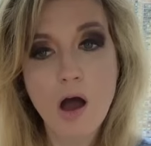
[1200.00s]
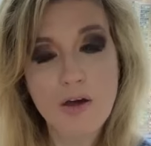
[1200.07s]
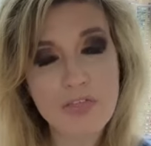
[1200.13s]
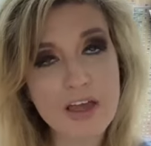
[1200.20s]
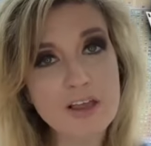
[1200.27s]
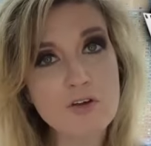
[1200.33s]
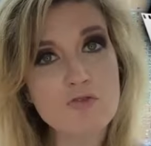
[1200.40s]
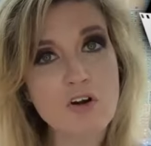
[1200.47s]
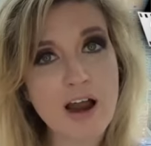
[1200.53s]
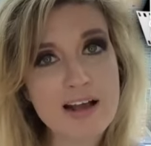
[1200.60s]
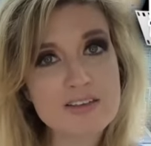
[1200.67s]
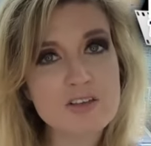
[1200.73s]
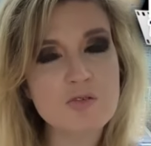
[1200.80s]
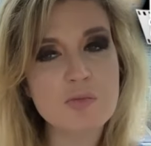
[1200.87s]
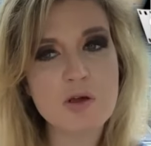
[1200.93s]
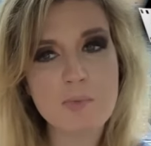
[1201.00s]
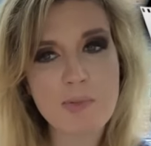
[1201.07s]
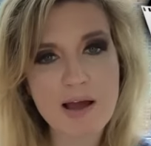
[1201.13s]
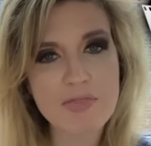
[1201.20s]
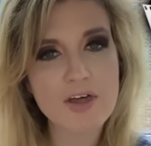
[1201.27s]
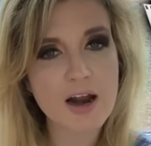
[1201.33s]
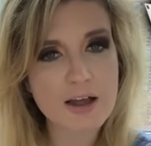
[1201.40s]
Oh, thank you for asking me
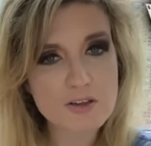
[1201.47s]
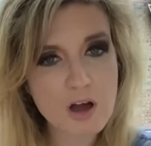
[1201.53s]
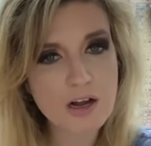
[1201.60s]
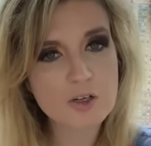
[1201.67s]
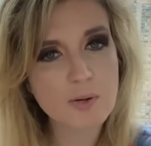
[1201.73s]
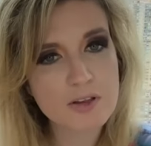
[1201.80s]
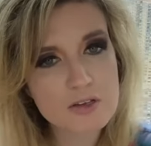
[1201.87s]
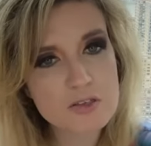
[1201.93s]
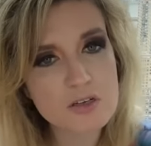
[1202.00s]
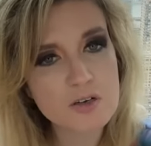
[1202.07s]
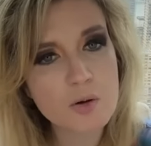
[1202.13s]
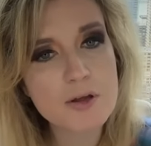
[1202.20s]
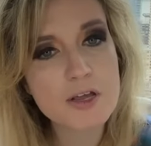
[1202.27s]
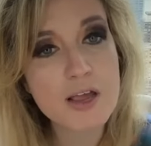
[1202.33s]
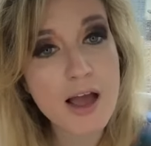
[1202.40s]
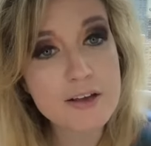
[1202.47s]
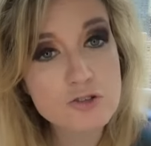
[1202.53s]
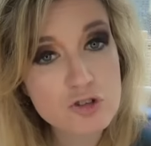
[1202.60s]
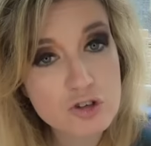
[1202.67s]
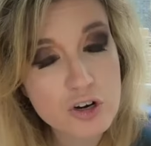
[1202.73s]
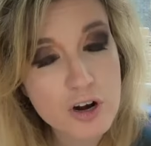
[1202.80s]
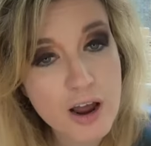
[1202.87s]
about that. I talked about this a little bit
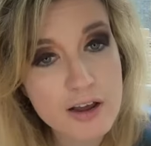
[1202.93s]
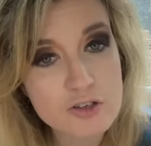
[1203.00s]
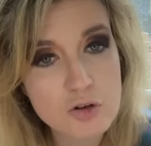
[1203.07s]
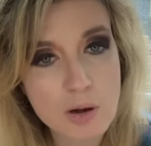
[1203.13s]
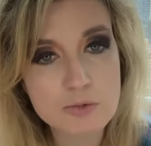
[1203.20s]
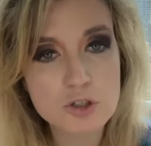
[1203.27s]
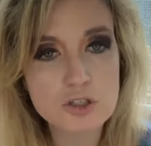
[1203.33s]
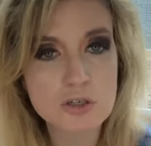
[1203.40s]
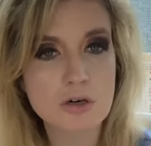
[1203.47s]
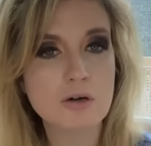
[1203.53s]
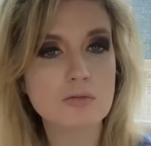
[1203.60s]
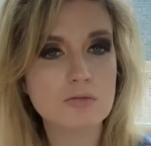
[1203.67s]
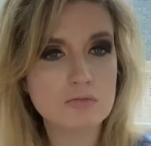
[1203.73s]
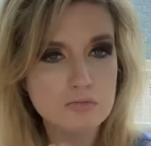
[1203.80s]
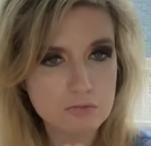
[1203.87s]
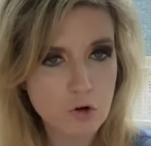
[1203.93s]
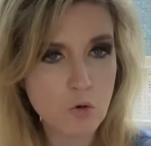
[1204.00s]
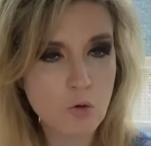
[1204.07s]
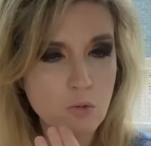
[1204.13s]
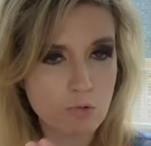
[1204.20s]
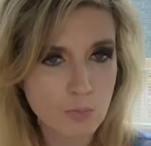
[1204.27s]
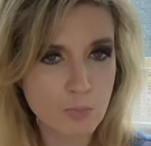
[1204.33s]
yesterday, so I'm just going to
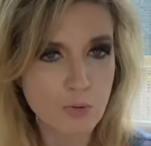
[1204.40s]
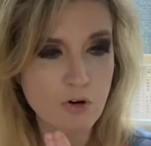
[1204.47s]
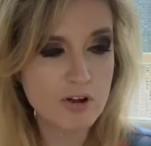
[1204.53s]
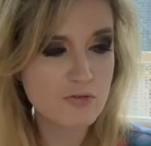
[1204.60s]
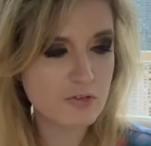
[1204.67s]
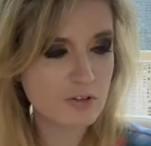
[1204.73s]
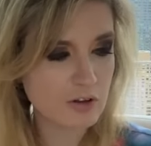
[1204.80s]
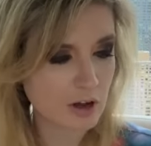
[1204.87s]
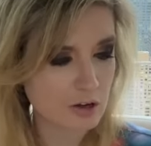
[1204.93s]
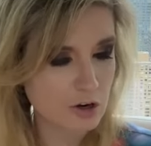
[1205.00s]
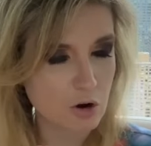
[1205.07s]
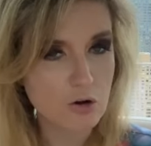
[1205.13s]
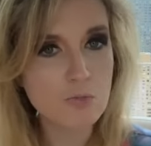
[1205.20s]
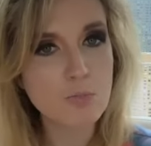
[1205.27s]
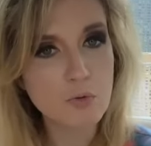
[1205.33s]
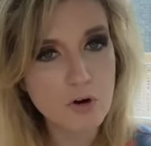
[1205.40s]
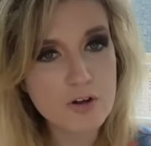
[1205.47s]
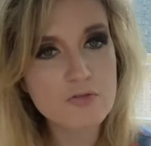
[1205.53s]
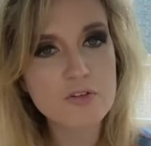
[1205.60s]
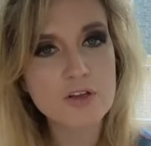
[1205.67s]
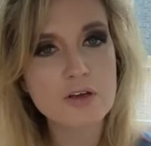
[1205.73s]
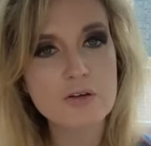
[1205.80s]
brief, uh, you know,
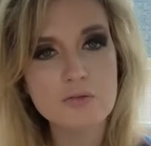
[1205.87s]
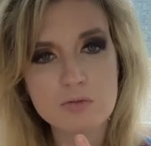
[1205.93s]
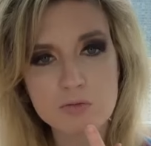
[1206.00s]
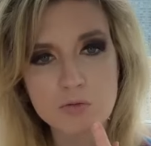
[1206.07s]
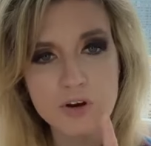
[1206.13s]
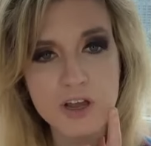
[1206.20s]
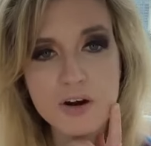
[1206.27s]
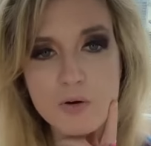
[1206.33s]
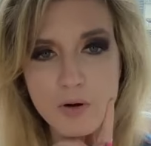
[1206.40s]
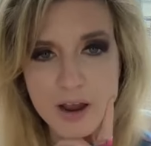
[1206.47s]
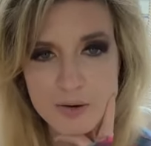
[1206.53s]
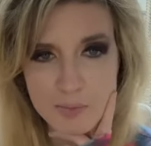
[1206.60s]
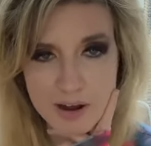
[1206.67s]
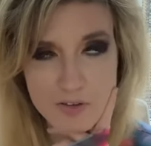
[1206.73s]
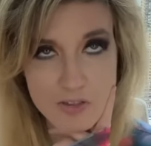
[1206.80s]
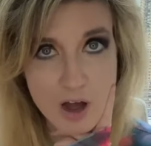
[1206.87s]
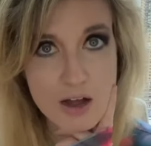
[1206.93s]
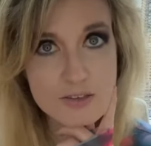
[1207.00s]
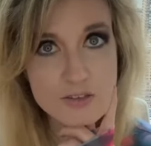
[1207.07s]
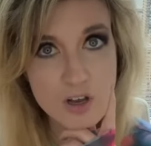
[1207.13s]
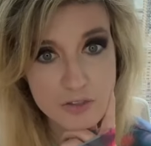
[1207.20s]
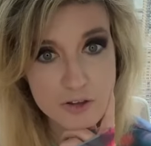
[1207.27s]
briefly reiterate my
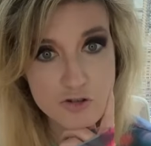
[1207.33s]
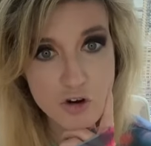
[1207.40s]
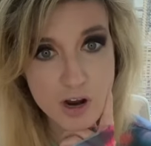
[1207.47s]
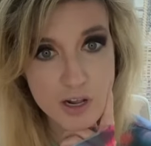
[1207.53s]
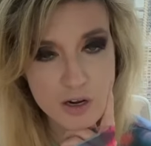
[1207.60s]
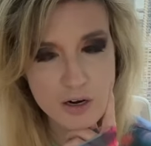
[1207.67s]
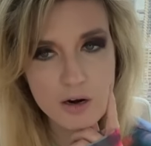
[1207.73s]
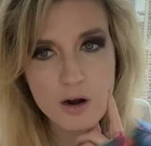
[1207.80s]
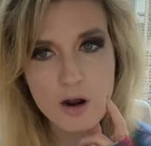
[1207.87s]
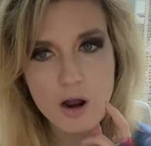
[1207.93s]
thoughts on the trailer.